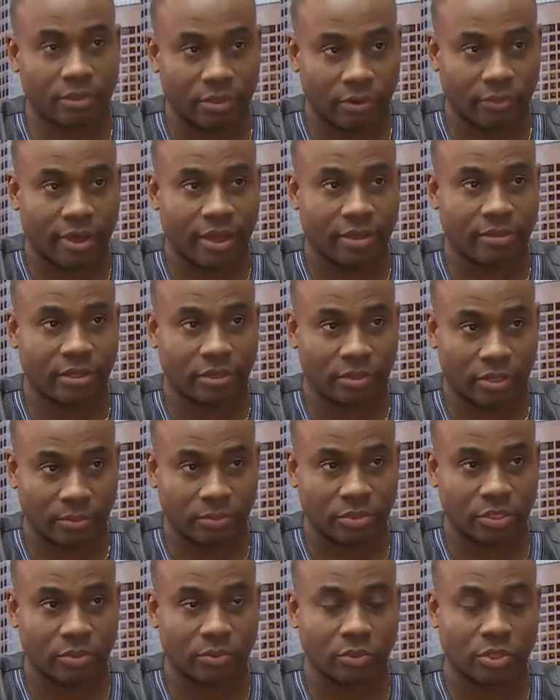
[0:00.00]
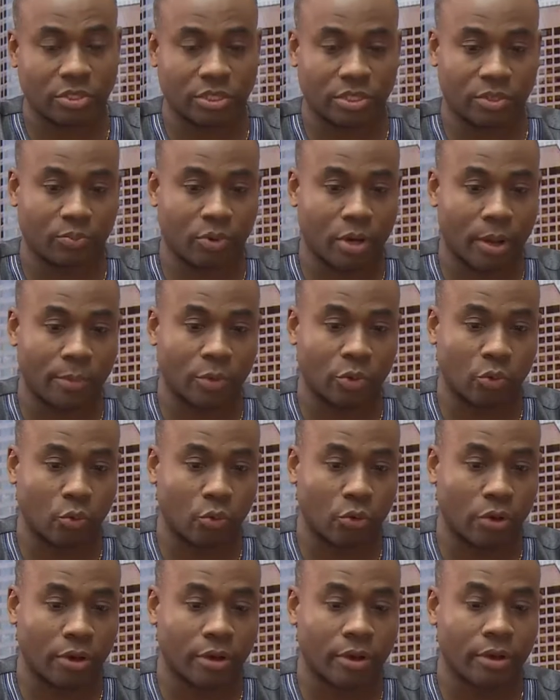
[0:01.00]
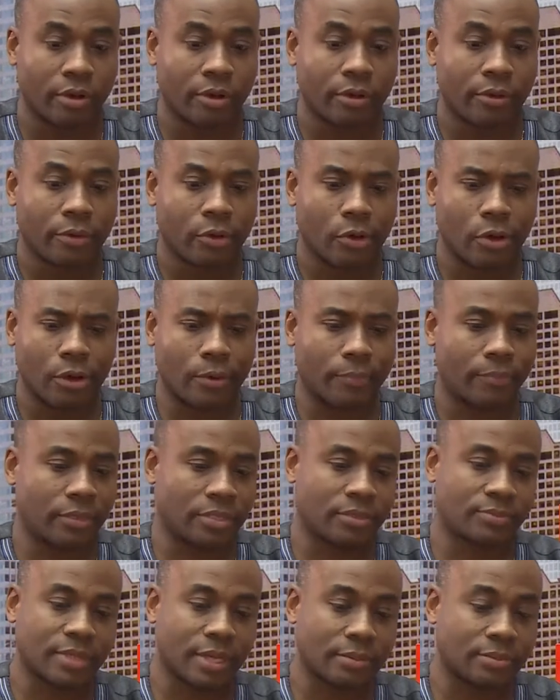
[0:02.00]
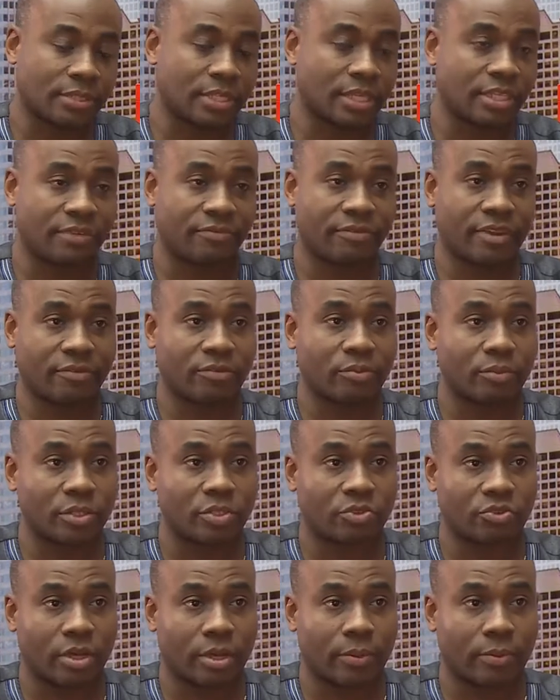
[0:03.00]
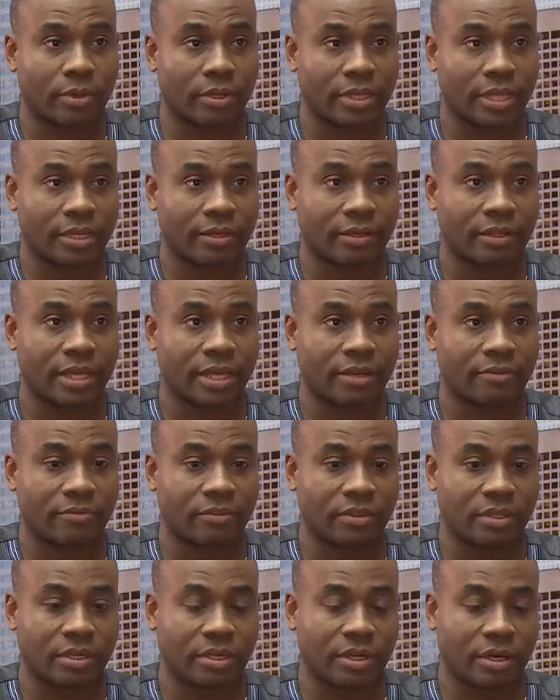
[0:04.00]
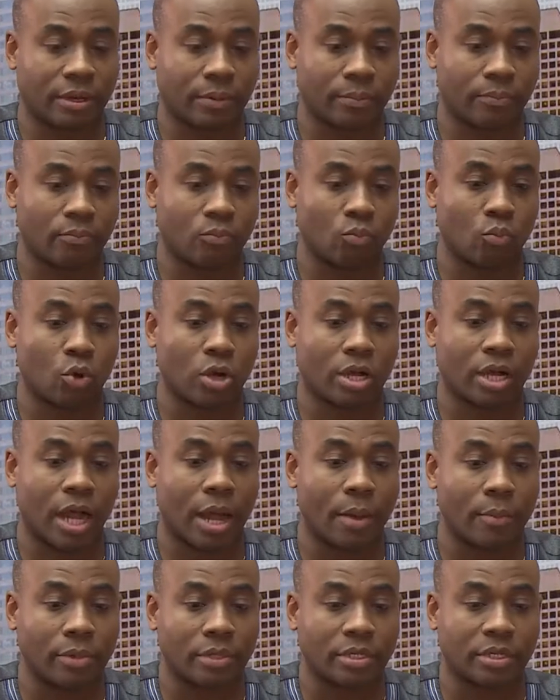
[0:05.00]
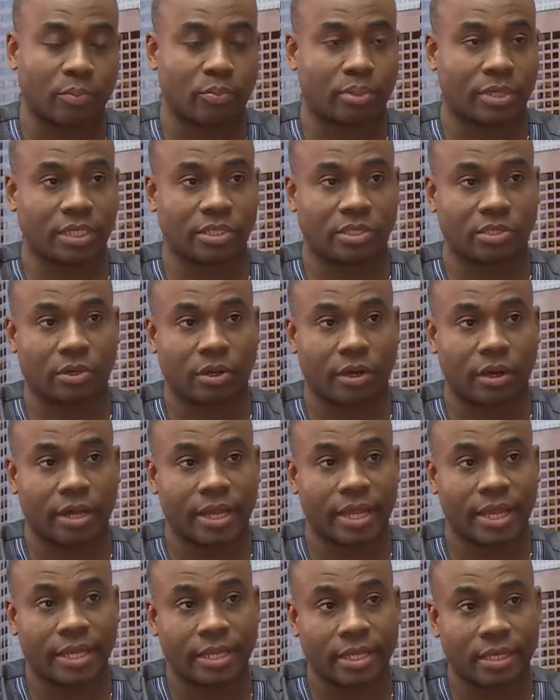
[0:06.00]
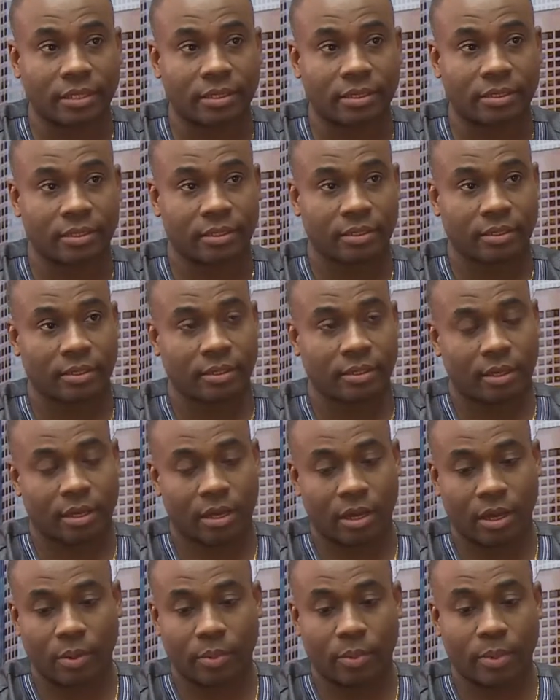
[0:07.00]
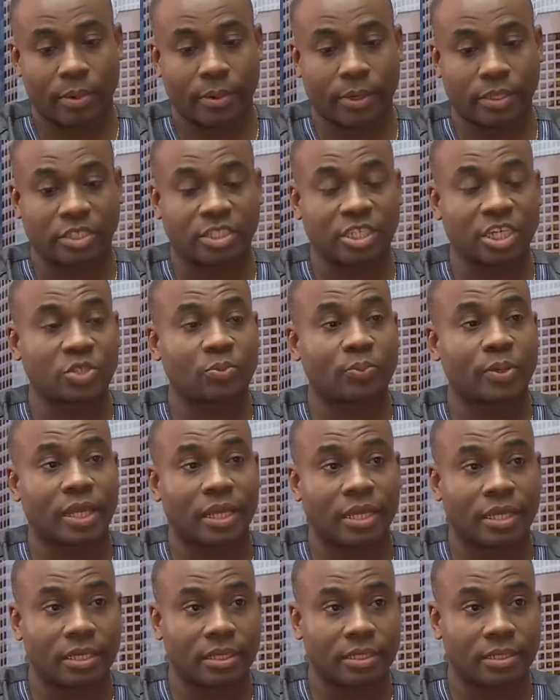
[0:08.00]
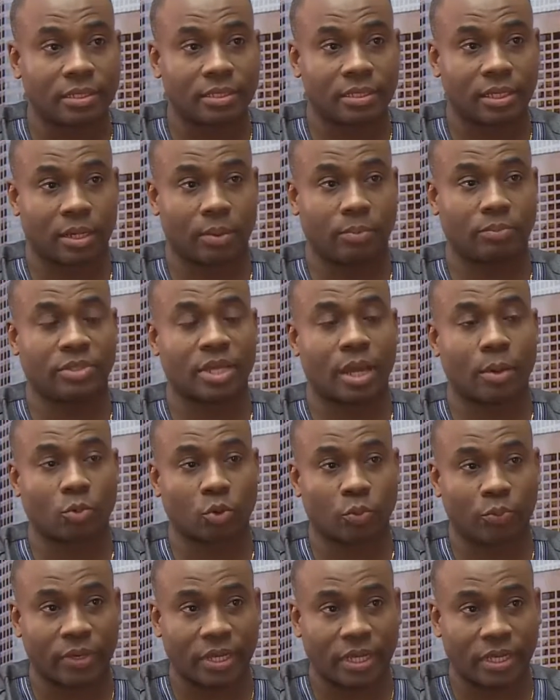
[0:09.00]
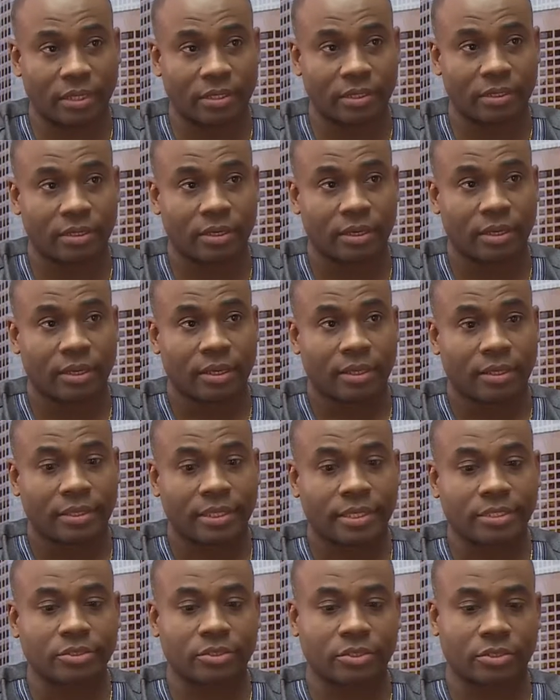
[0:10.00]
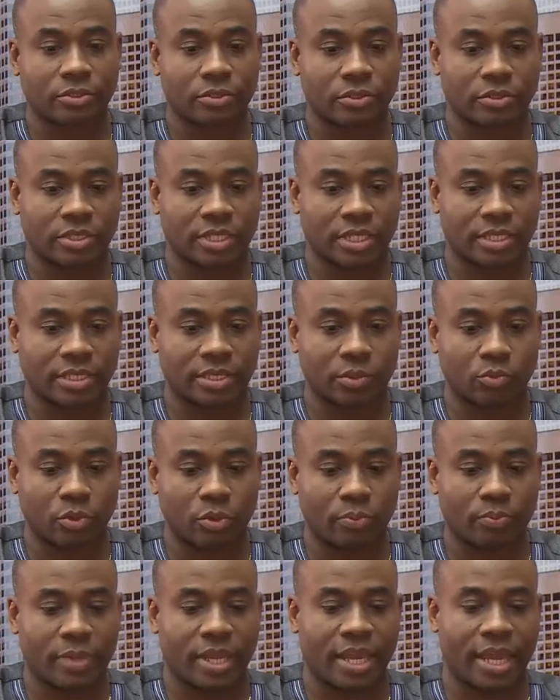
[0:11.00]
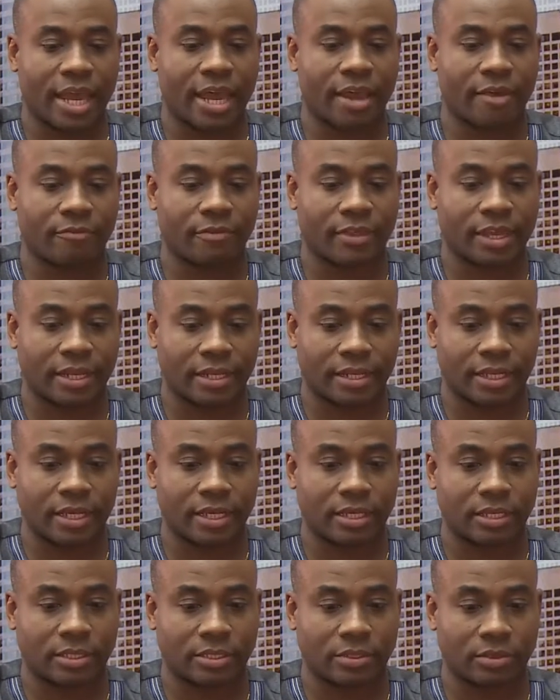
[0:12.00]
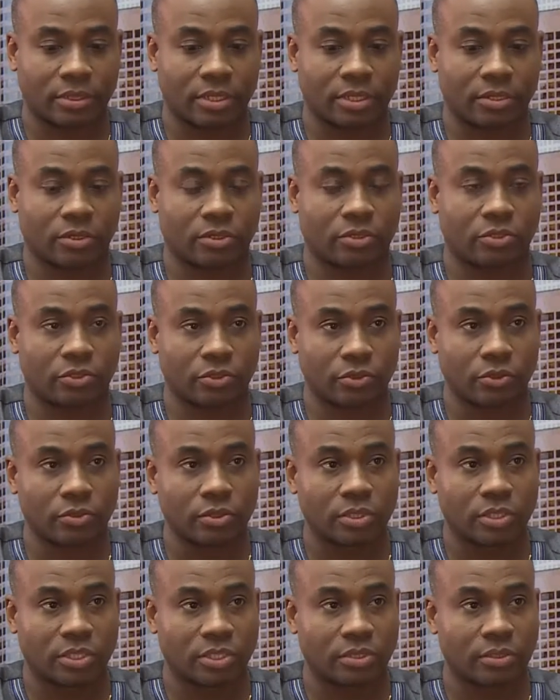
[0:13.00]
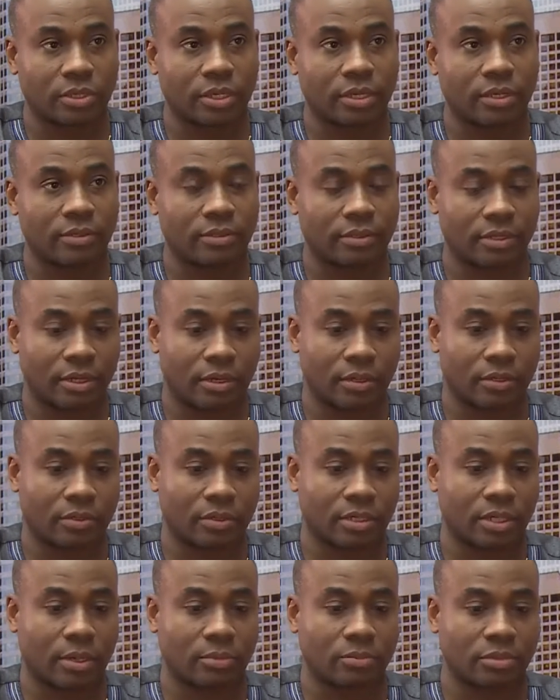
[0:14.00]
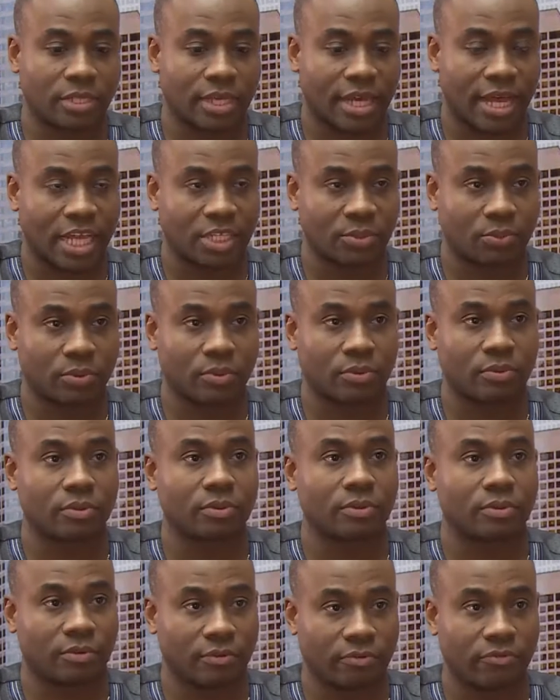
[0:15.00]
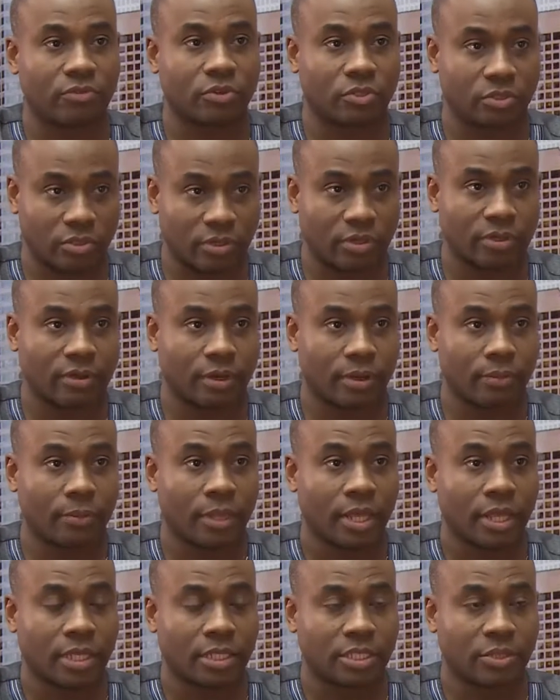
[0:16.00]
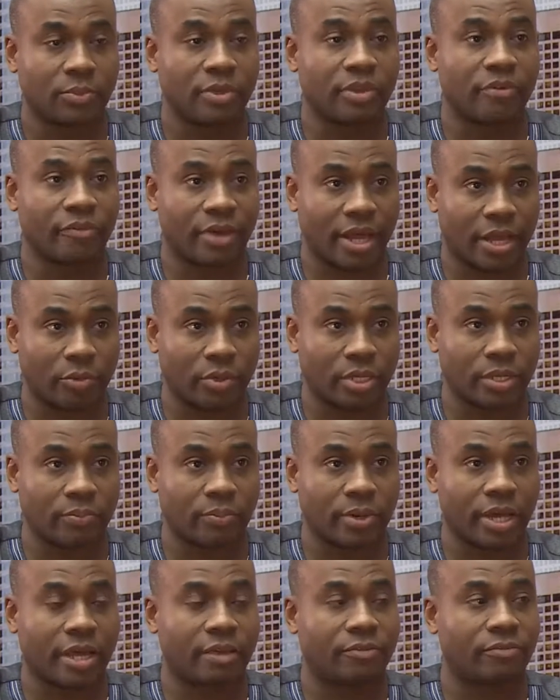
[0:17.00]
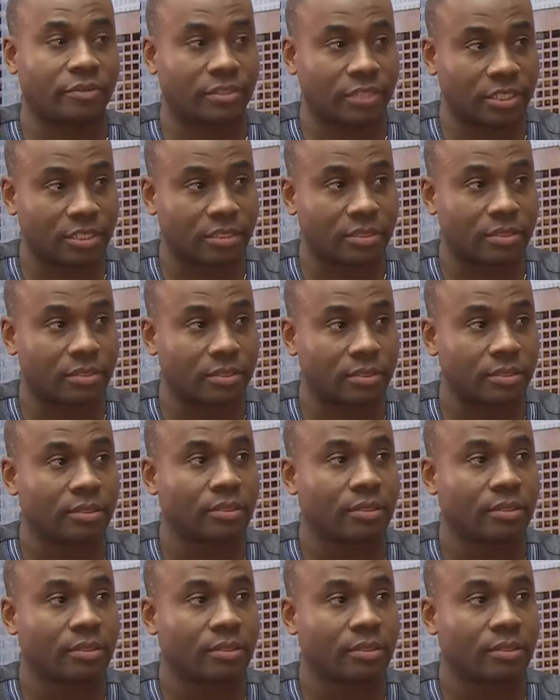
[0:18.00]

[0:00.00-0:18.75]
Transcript: arrive, they'll come to the emergency department, or or sometimes it doesn't even have to be trauma. Like a lot of the um, more common complaints are headache, um, chest pain, abdominal pain. These are concerns that someone may have that day, and so they're concerned, so they, they'll come to the hospital for, um, to be evaluated by a physician.